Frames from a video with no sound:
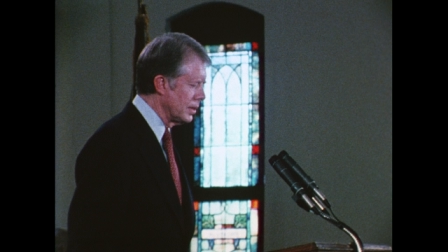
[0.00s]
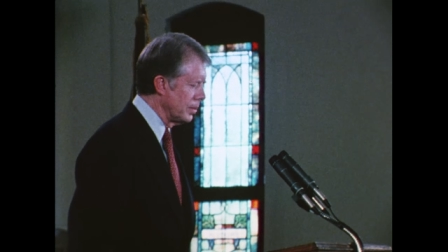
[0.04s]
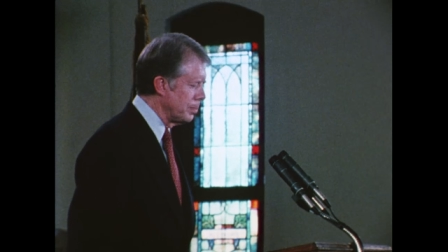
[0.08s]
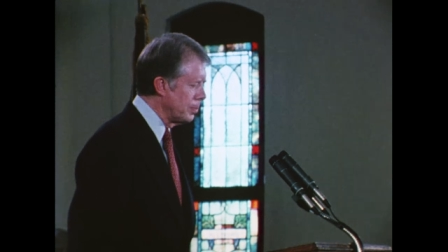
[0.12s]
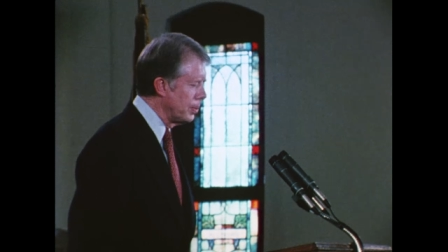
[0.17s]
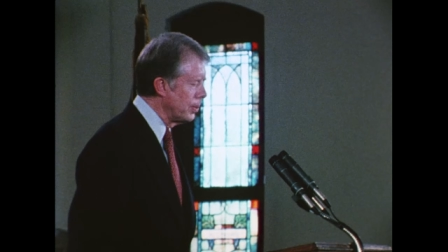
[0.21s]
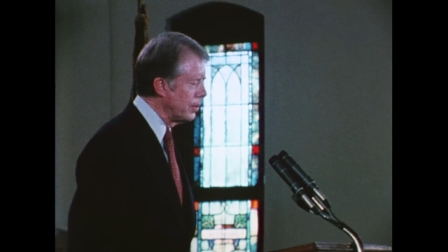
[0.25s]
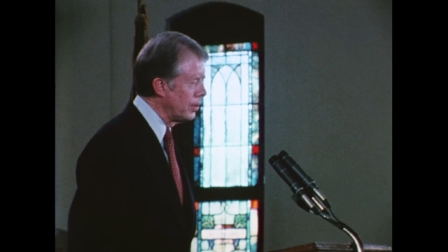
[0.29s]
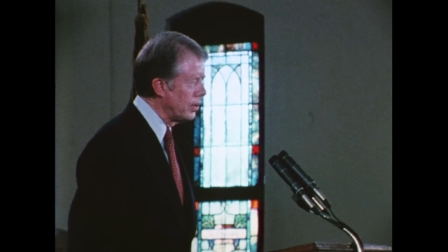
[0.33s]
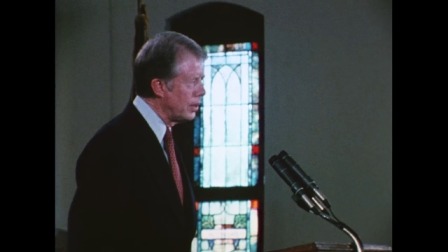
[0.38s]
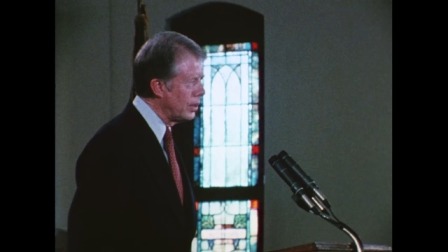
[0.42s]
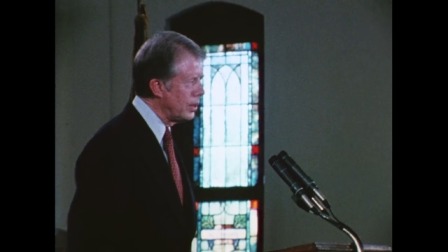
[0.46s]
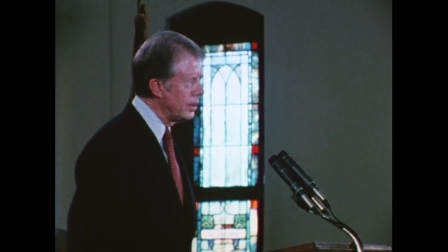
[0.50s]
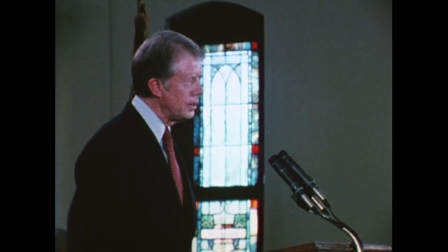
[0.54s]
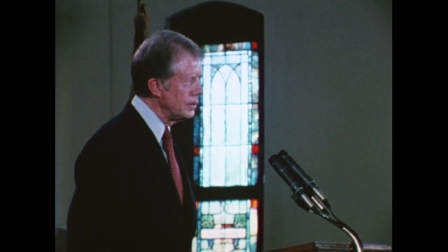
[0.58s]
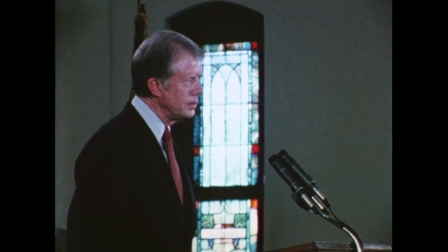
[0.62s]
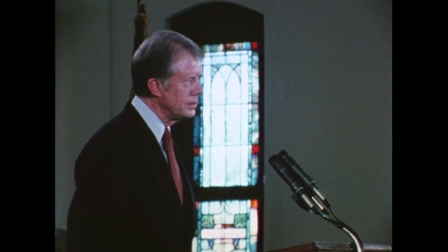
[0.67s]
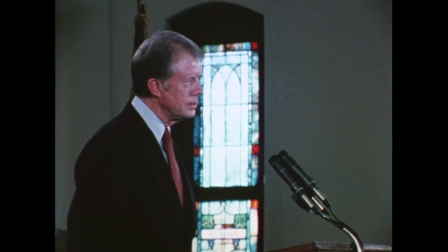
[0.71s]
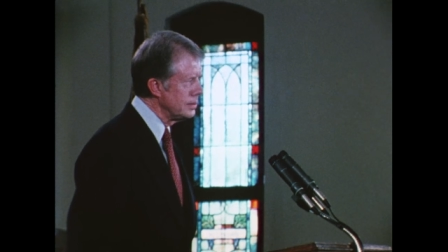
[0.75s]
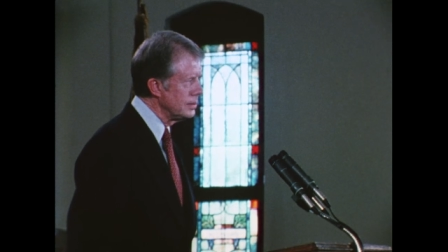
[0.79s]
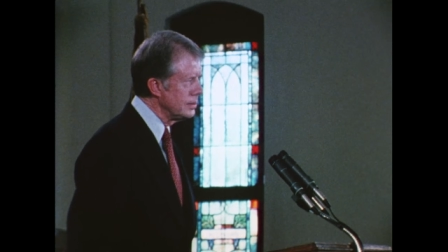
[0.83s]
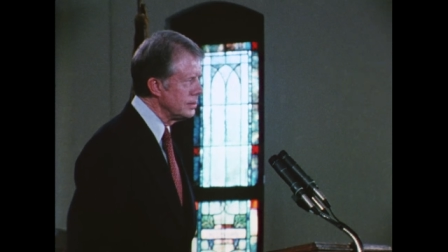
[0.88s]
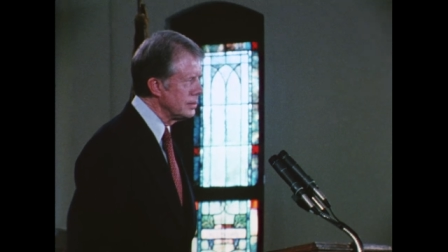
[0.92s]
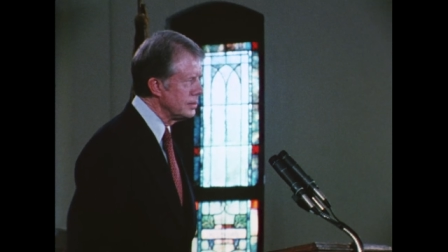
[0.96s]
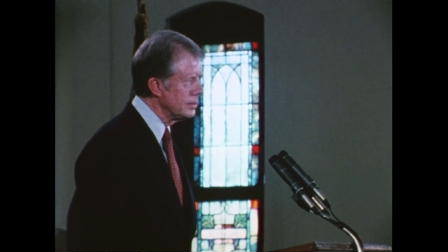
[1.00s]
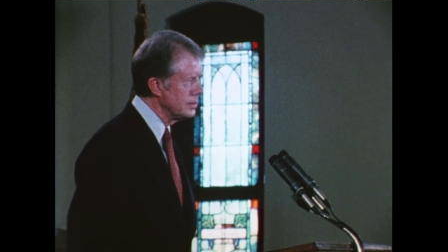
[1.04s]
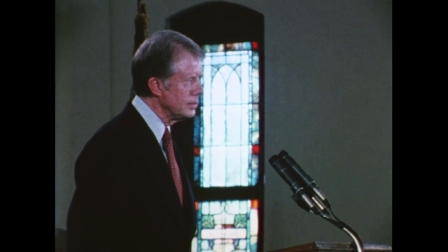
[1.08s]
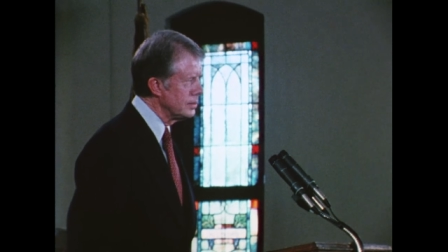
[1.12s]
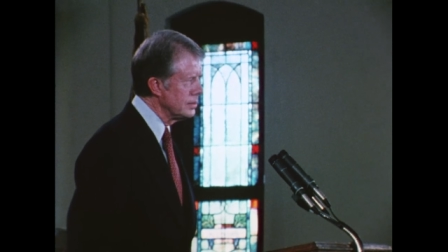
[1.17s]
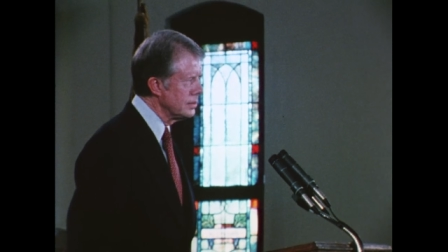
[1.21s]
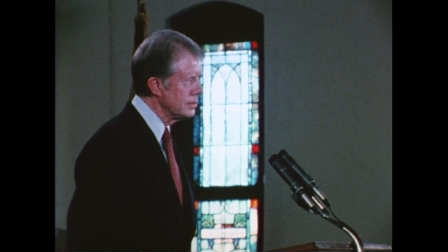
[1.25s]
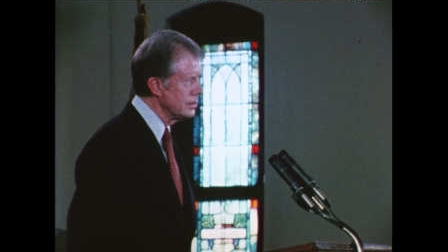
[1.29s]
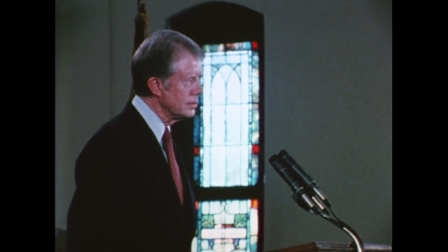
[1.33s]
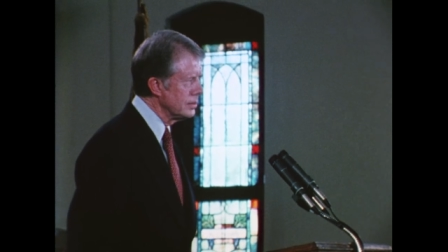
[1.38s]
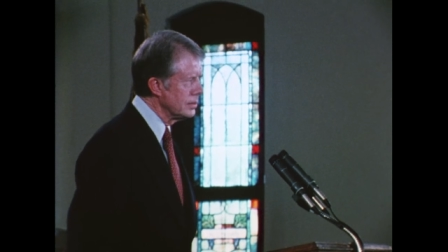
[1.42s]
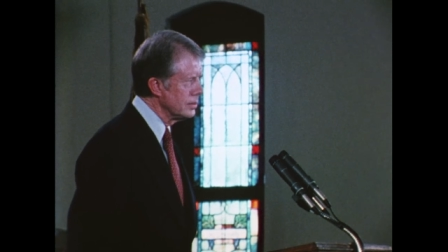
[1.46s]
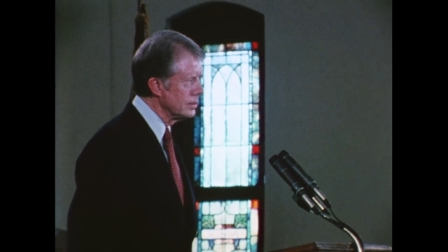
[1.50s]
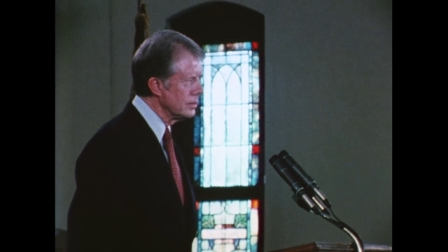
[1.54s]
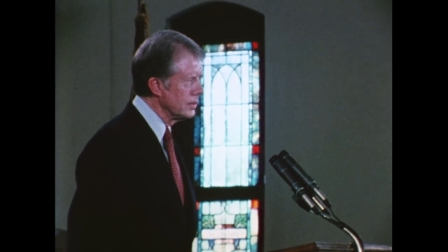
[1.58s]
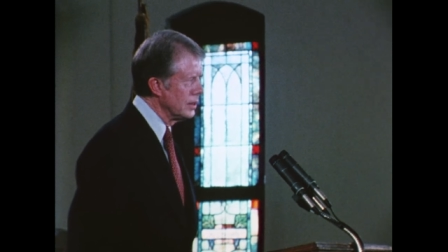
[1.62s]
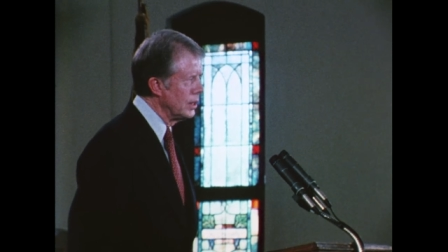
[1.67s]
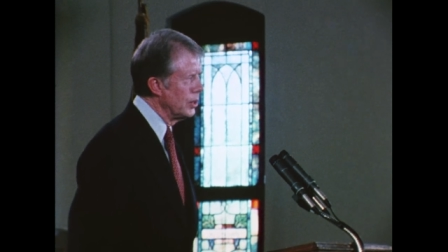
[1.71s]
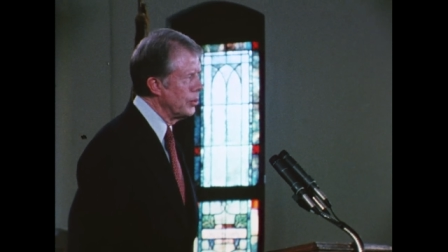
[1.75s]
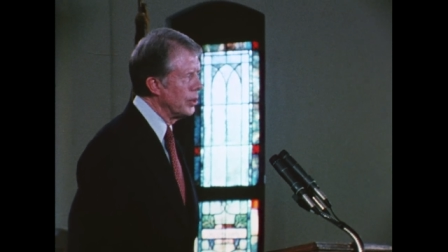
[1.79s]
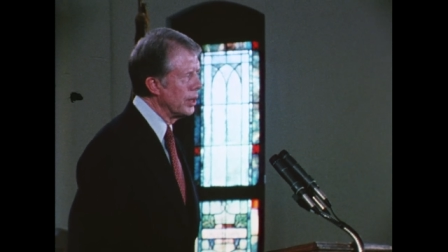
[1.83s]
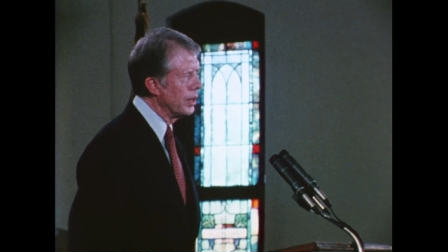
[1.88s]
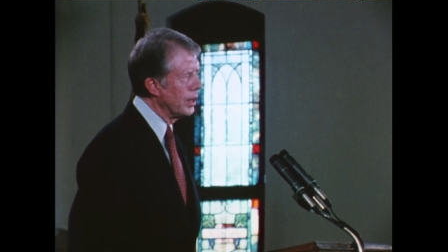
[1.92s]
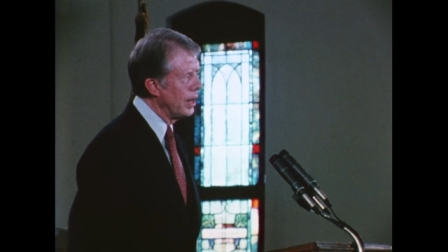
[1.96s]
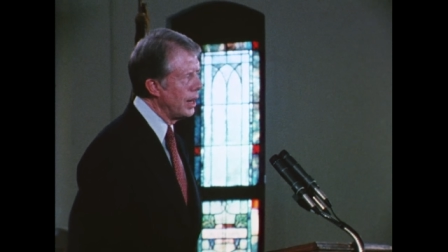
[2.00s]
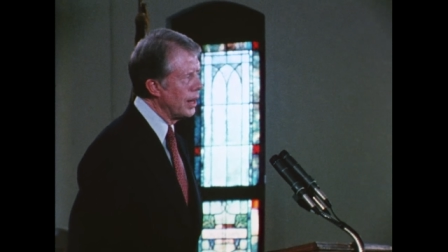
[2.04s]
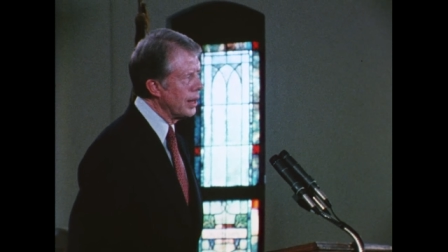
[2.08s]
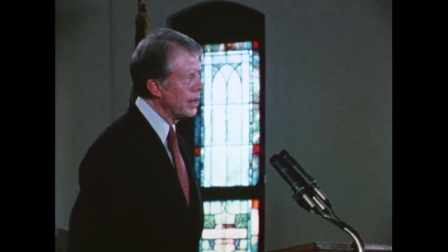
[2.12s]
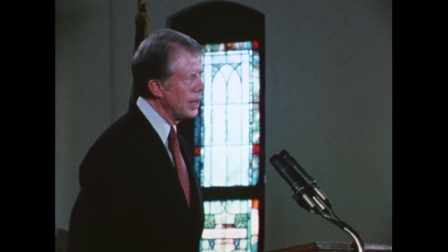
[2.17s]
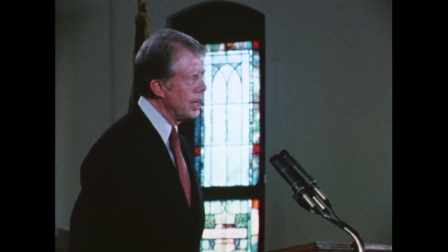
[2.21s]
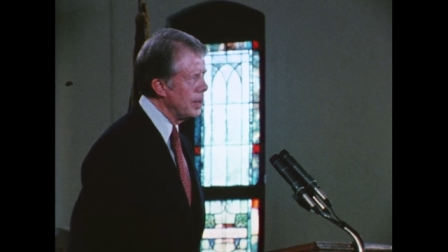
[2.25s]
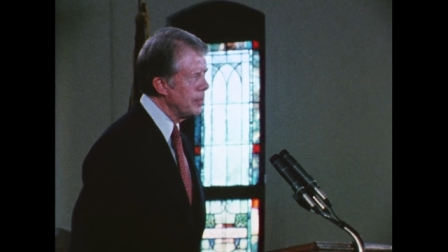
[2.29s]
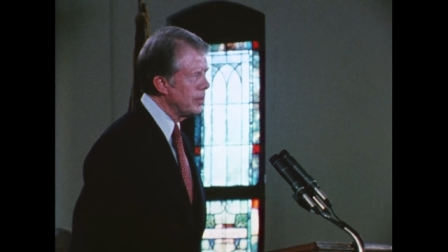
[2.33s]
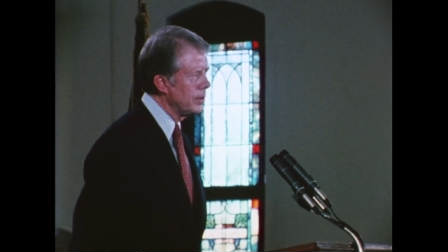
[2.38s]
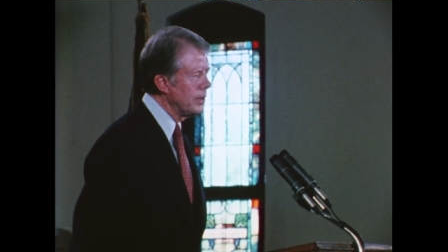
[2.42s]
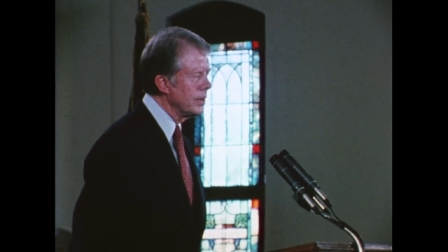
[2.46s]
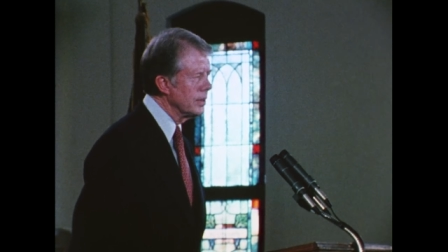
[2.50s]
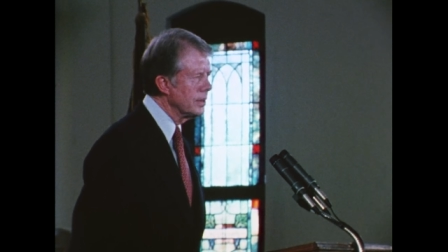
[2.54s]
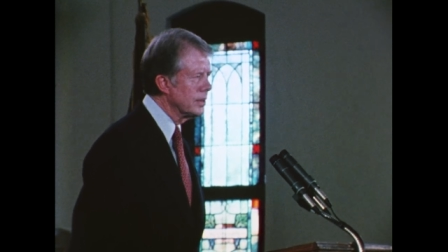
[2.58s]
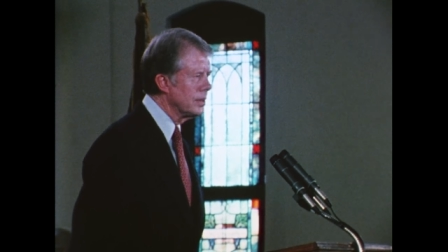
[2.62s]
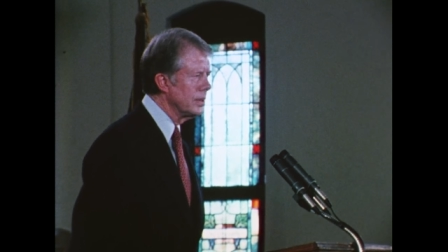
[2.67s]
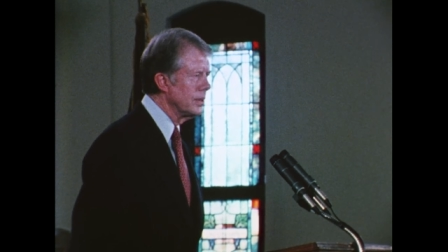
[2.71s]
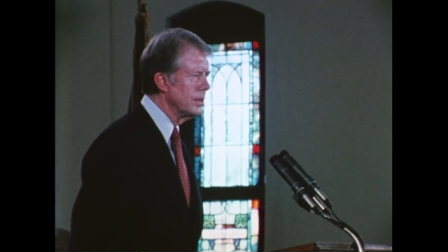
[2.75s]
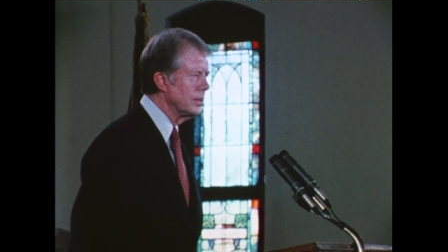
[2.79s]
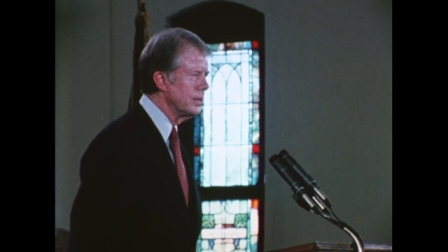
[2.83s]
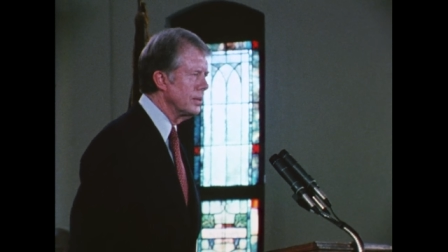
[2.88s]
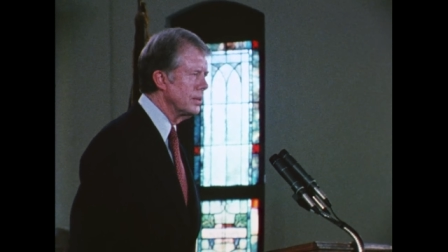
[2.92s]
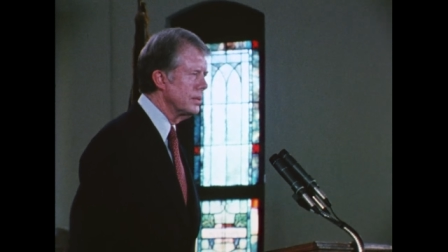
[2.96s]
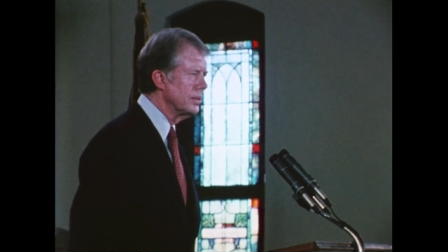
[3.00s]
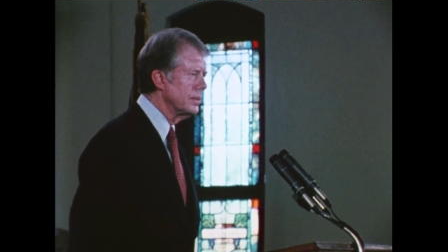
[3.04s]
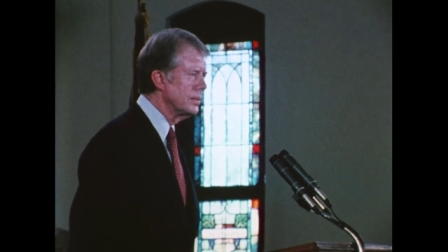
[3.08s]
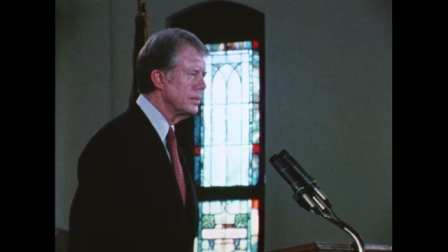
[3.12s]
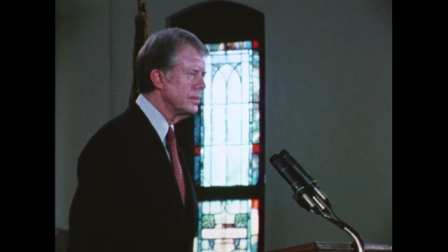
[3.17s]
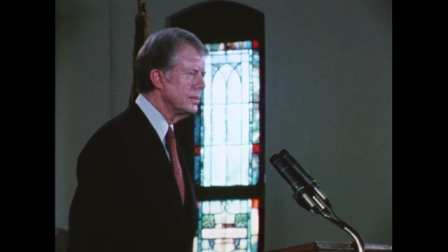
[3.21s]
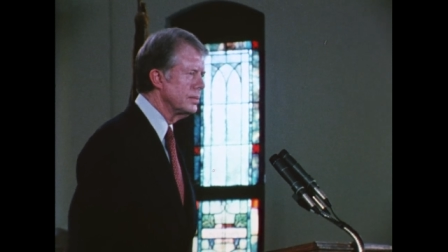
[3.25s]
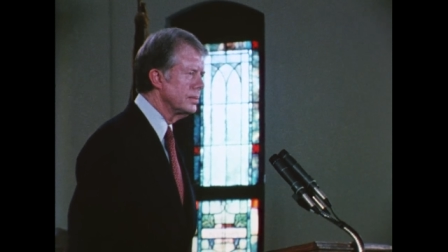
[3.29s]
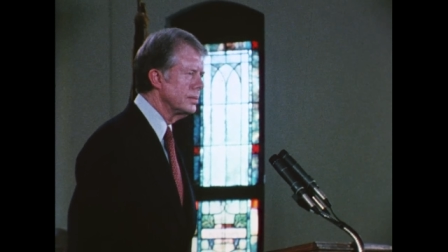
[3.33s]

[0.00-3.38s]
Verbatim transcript: The poor who were not able to